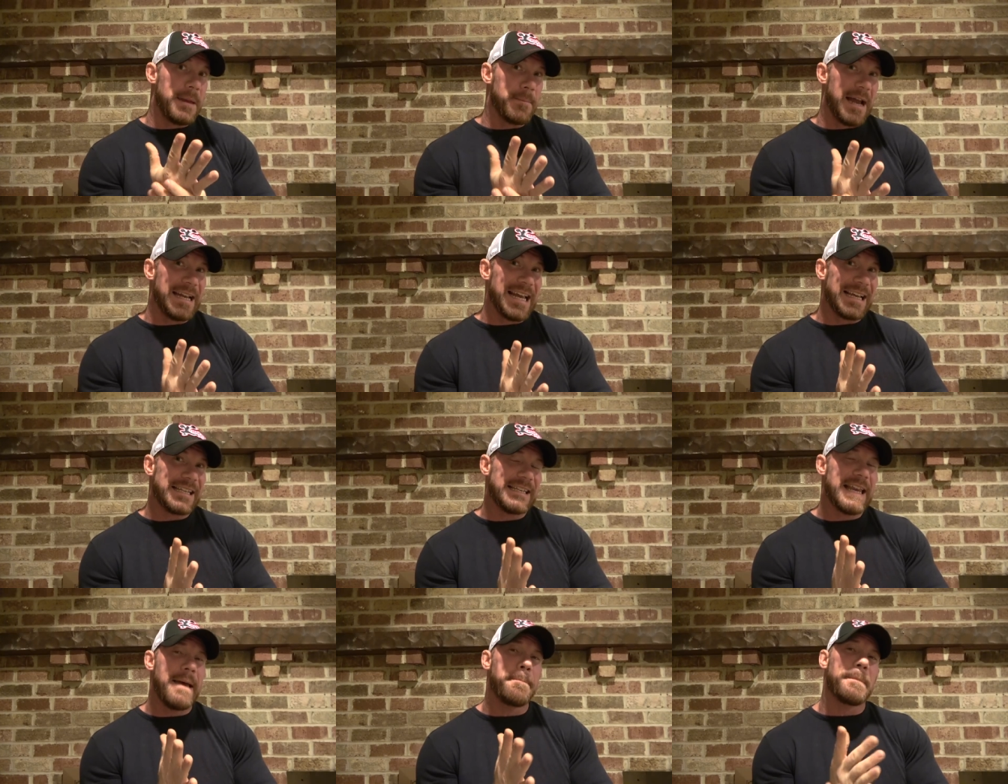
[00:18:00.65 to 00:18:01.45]
be my
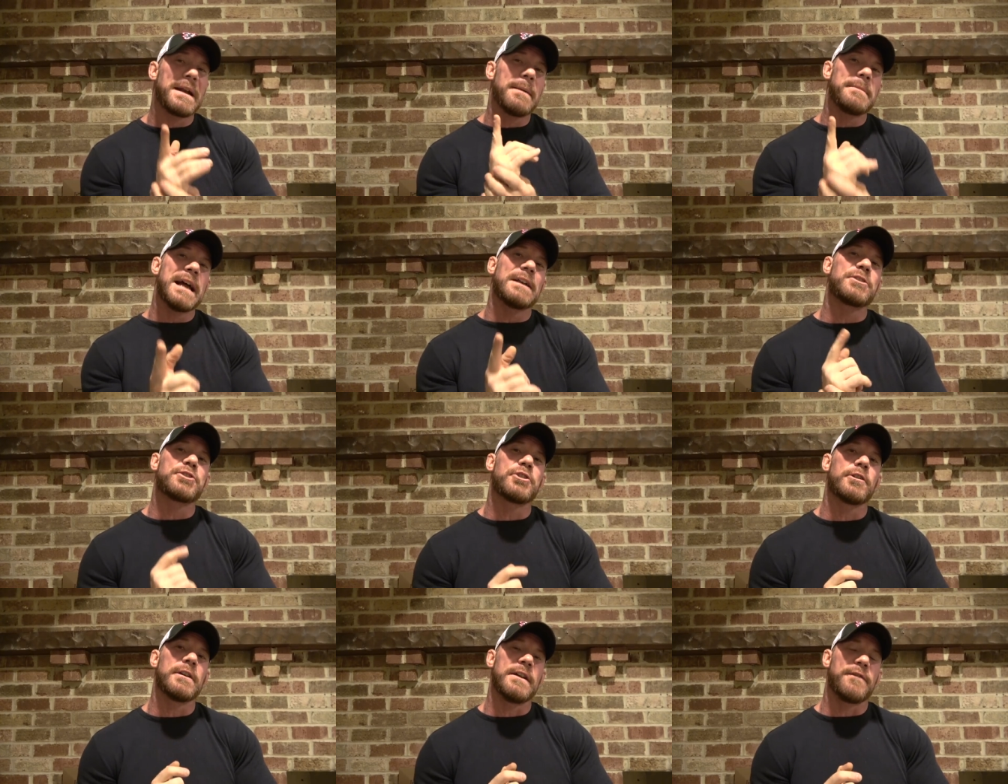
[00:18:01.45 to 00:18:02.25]
next step, but I'm not
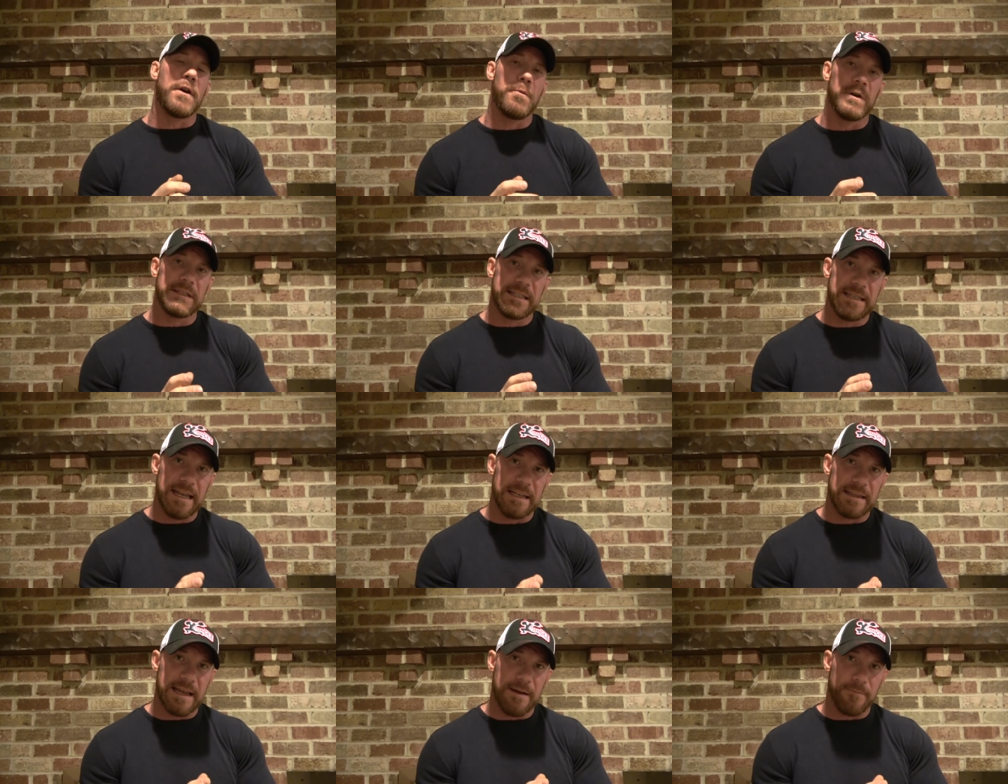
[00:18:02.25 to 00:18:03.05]
sure if I want to
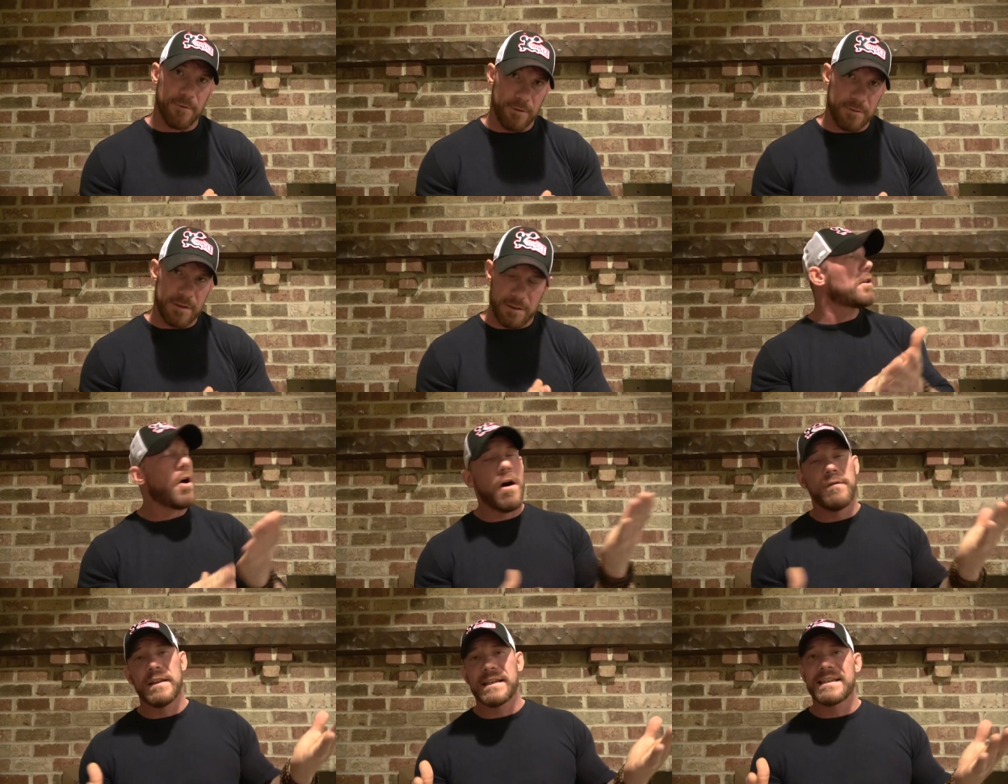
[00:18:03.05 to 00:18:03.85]
take that route. So
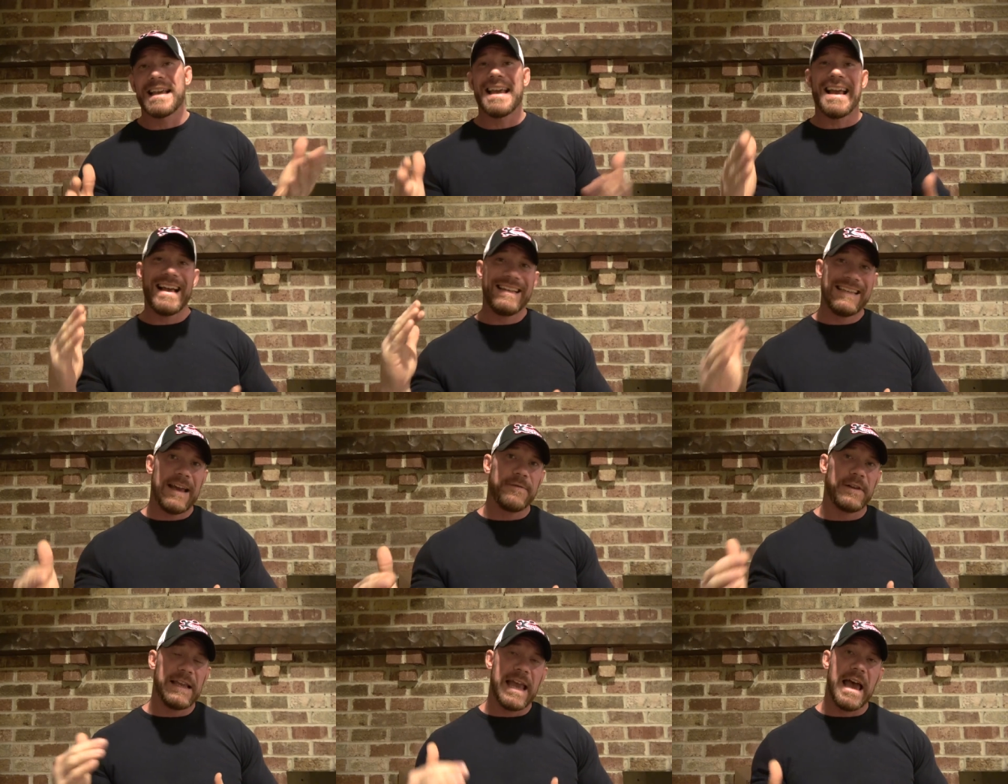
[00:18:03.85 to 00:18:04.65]
all this say, I
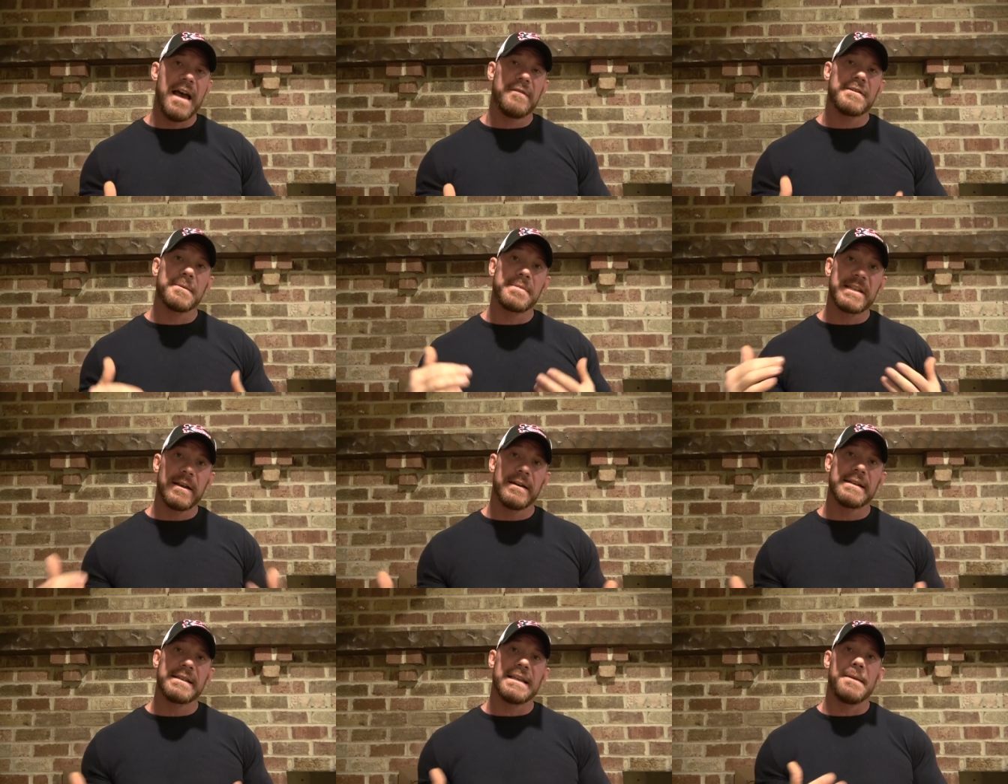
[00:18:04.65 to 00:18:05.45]
definitely have some
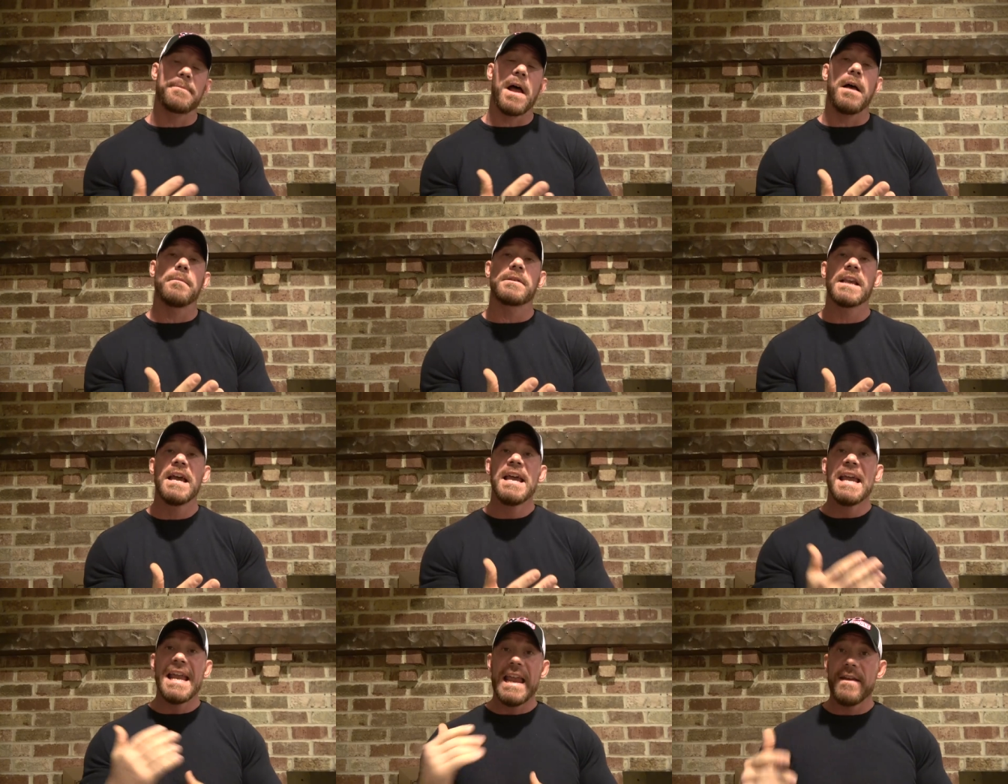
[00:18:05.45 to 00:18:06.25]
serious sleep problems.
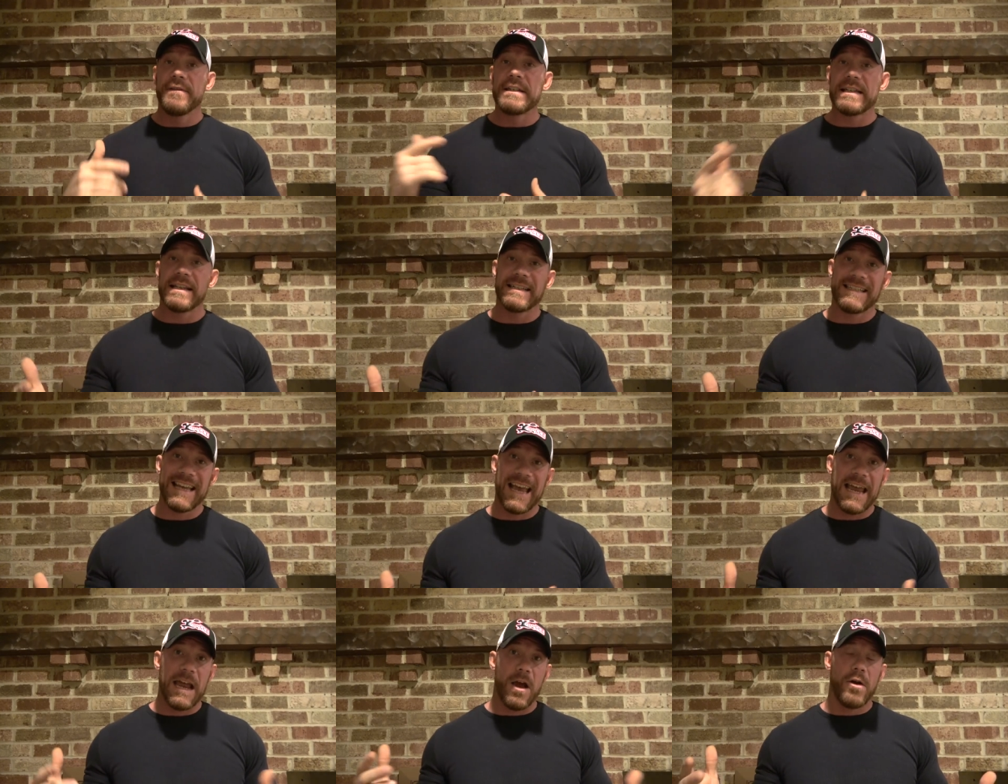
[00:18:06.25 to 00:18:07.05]
Even to this
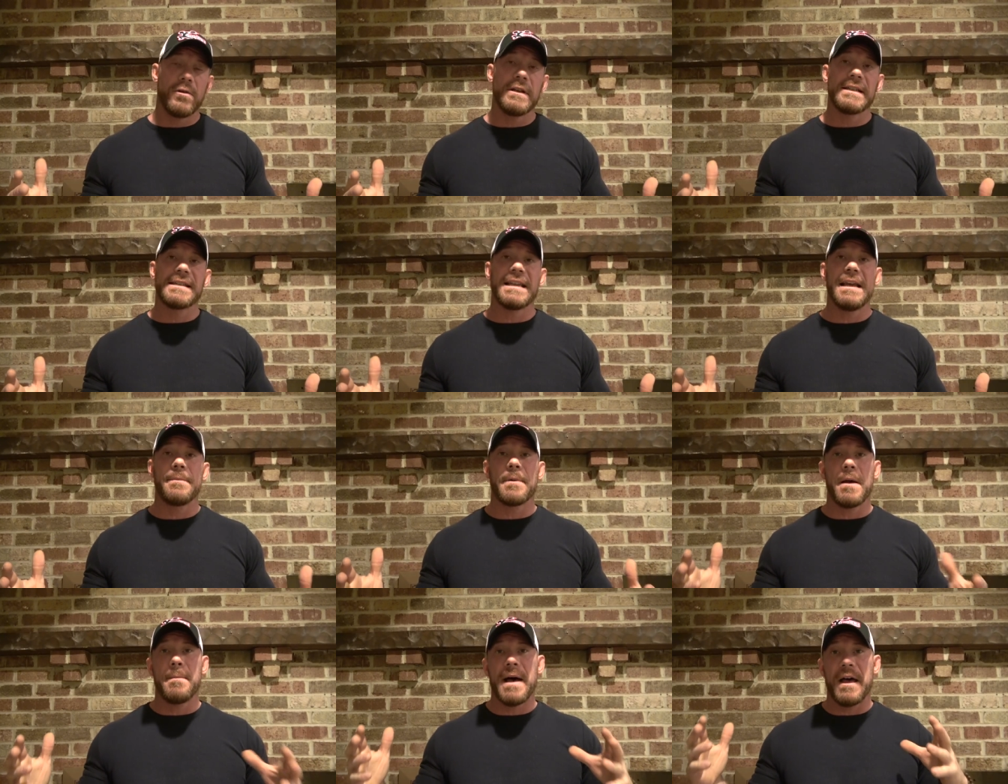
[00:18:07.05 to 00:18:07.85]
day, I only
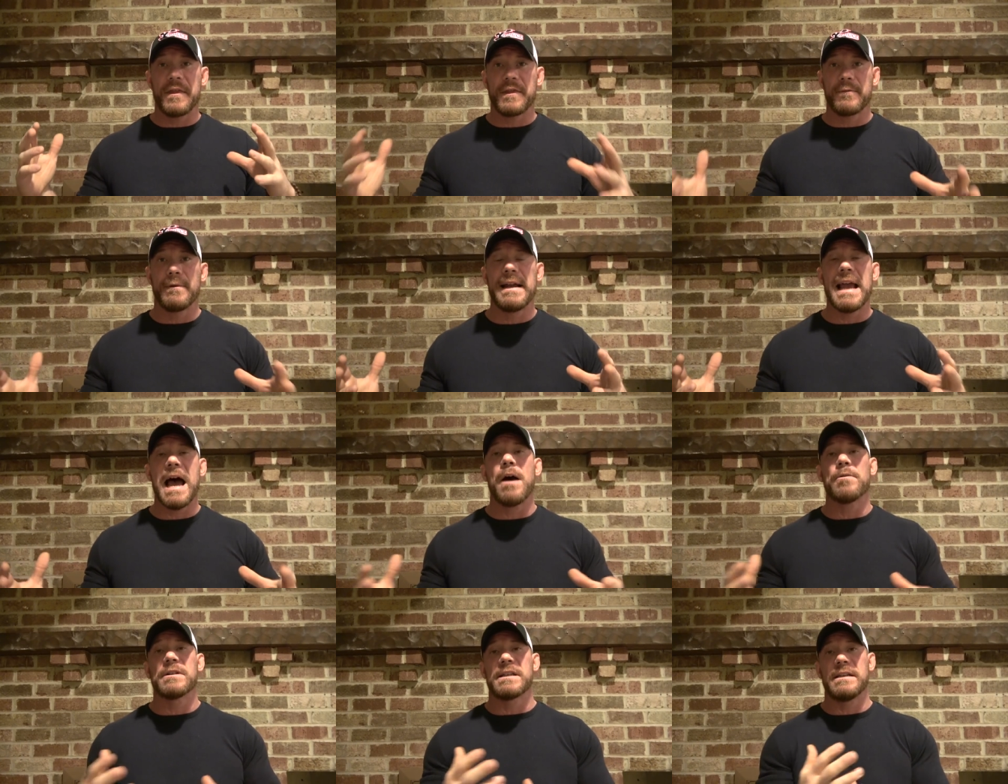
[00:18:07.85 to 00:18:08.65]
sleep about three
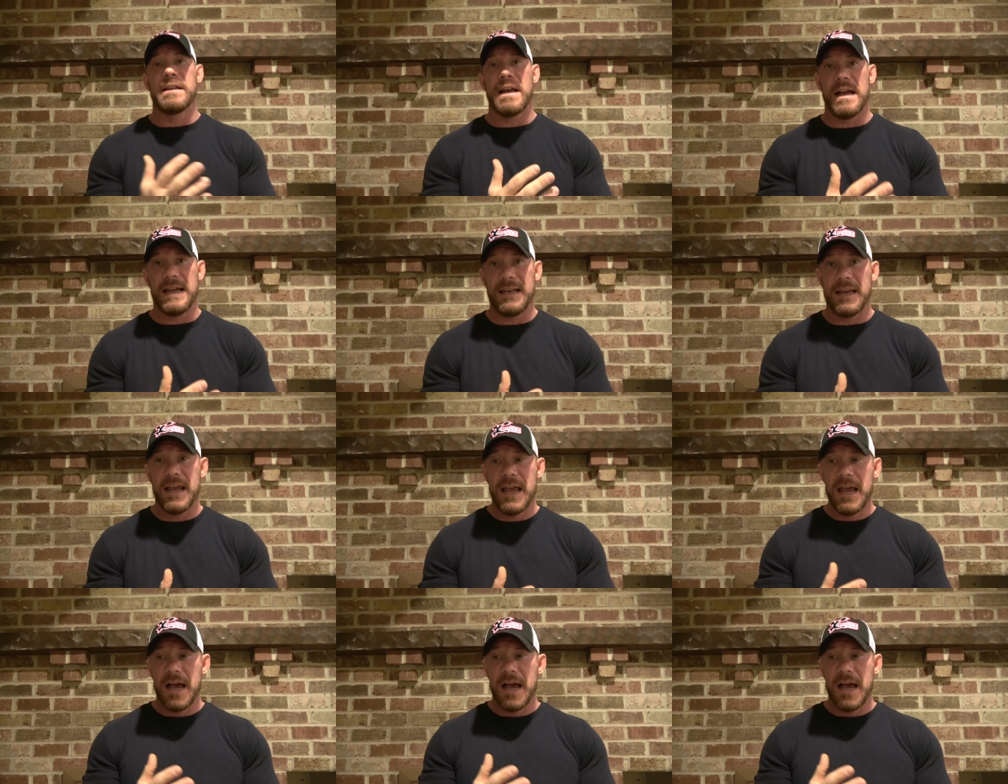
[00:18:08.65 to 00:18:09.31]
hours a night.